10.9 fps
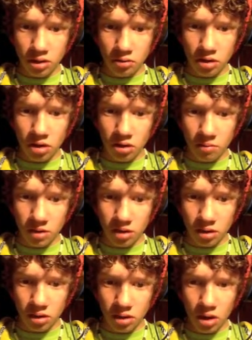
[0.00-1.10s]
Can you
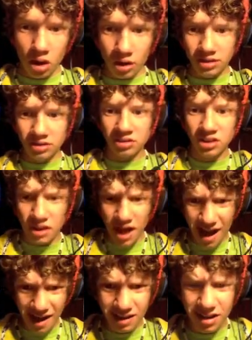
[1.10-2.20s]
hear me? Oh, I didn't
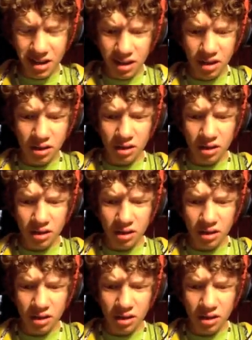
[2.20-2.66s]
see that.